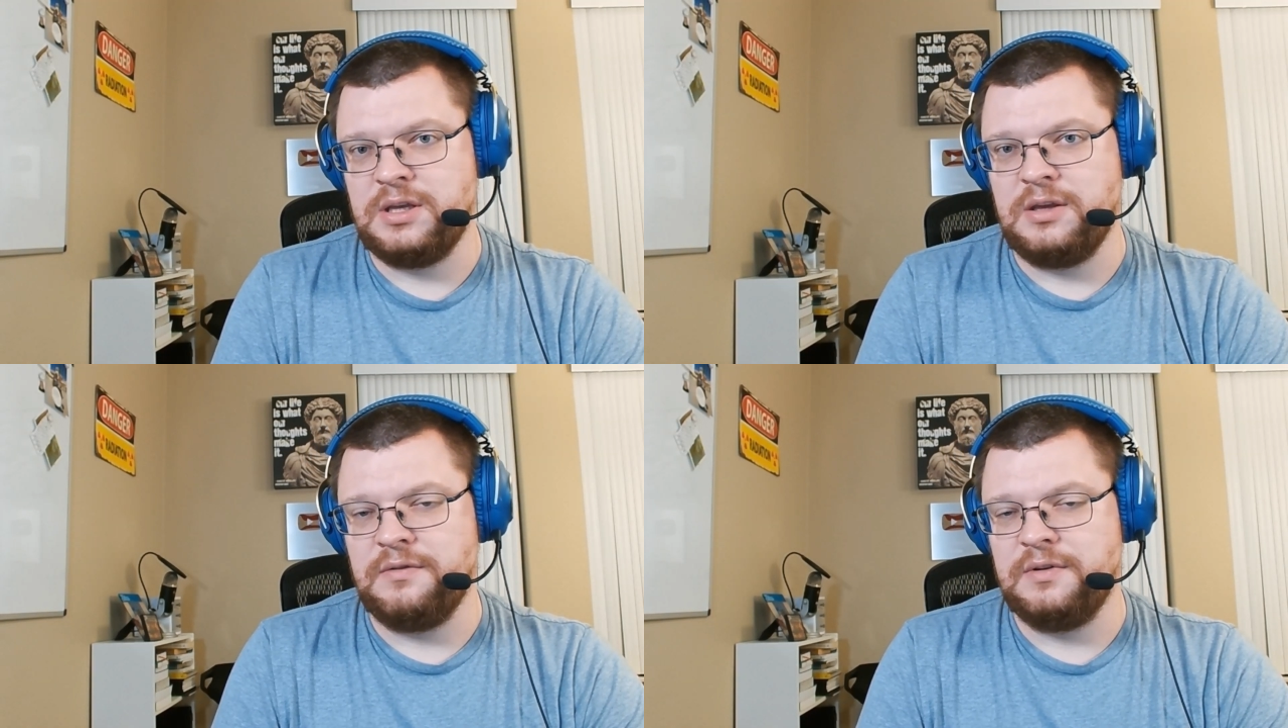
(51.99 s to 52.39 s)

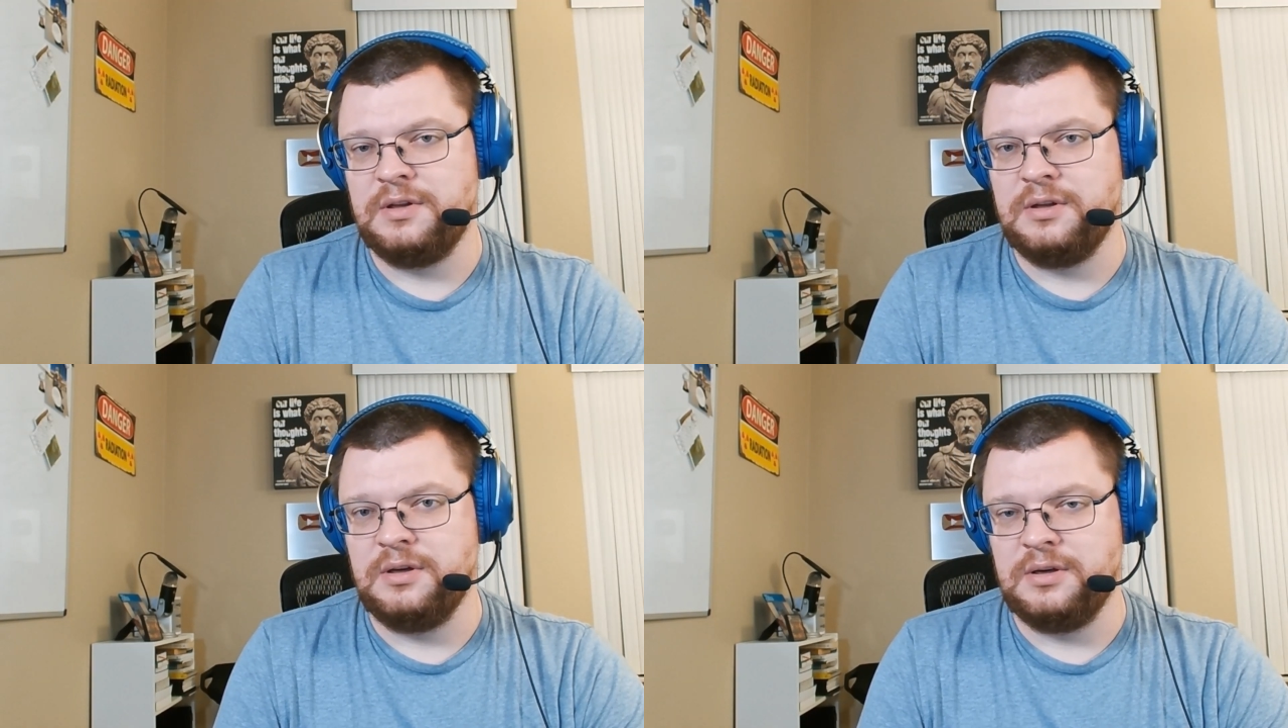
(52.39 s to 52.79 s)

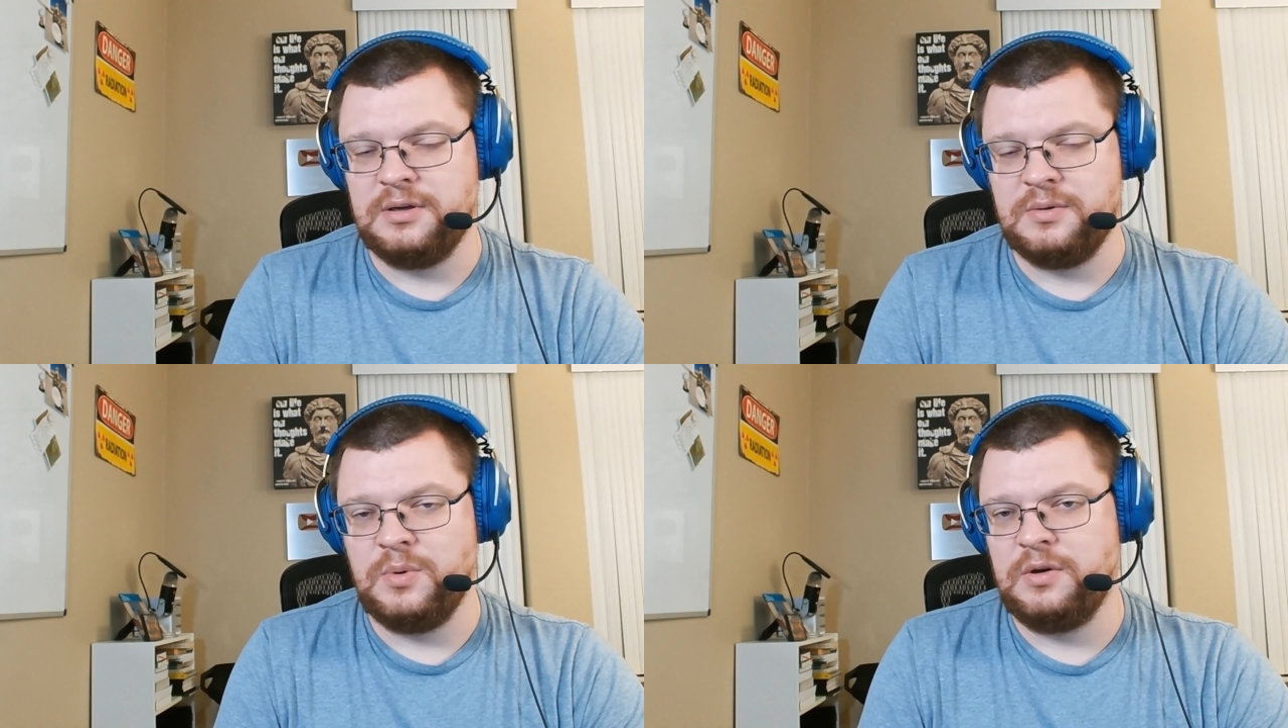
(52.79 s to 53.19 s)
even
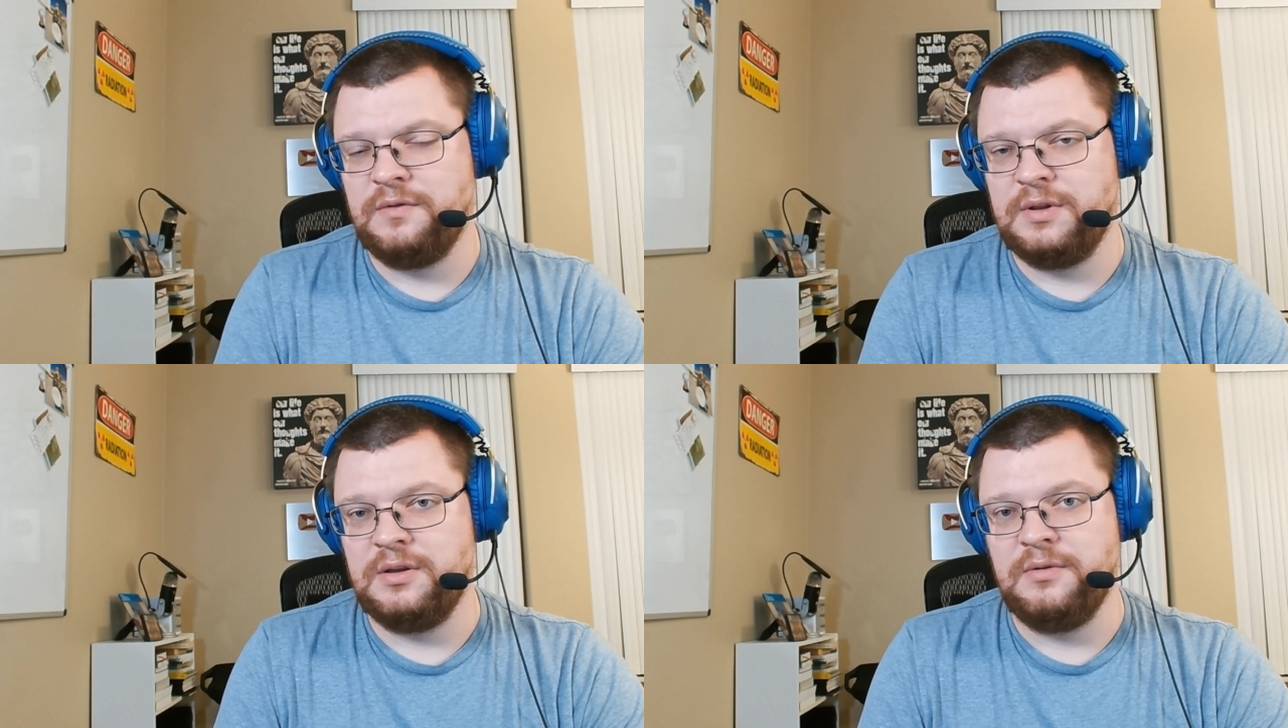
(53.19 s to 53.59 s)
uh, one
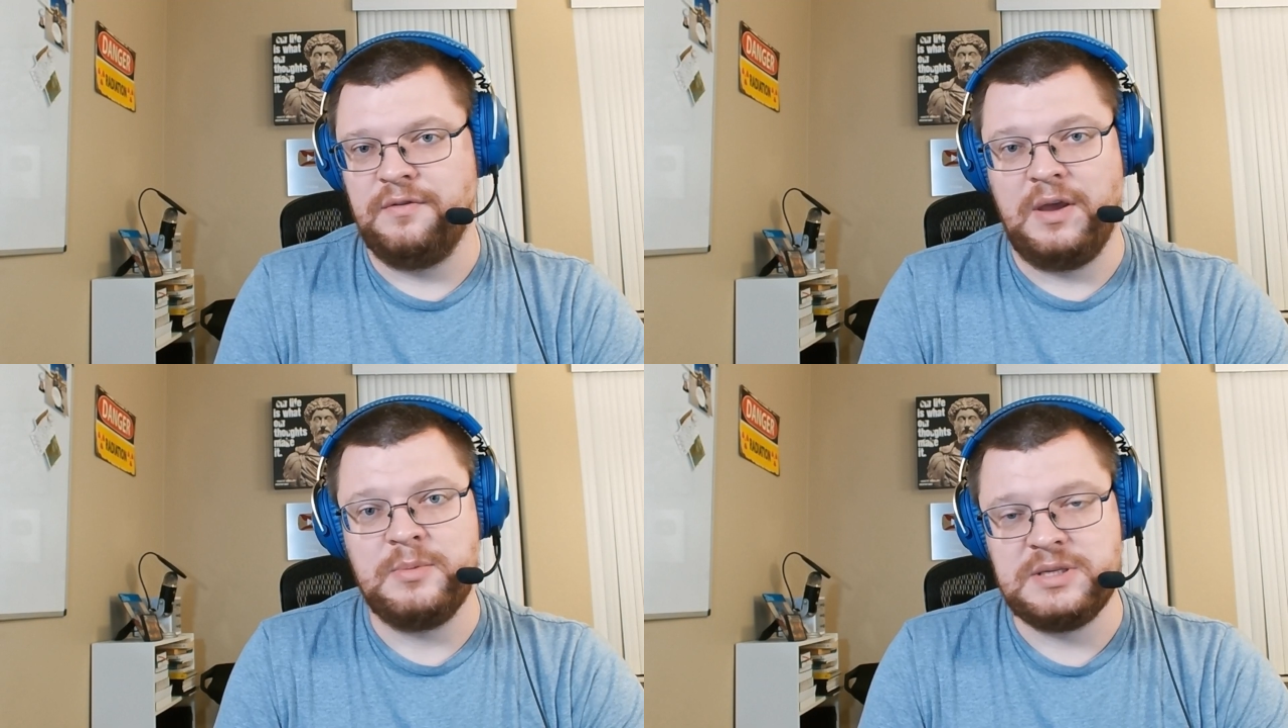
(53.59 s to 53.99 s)
of the
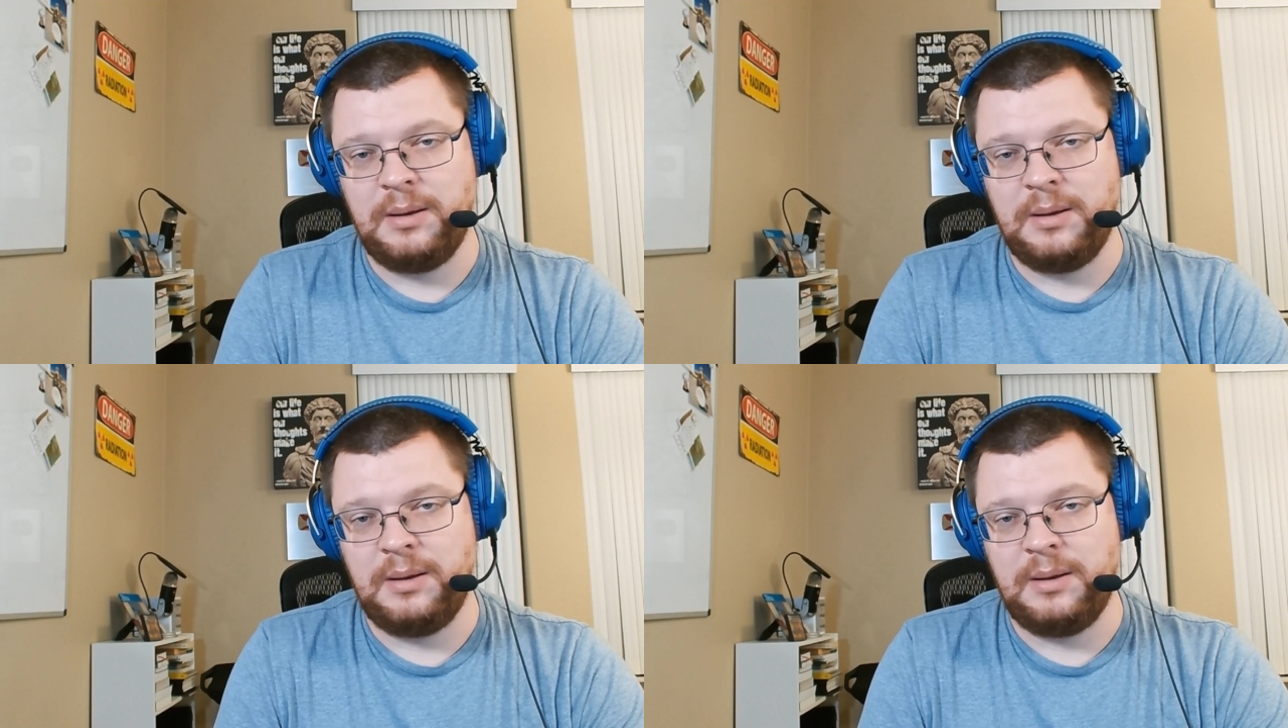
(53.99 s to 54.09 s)
famous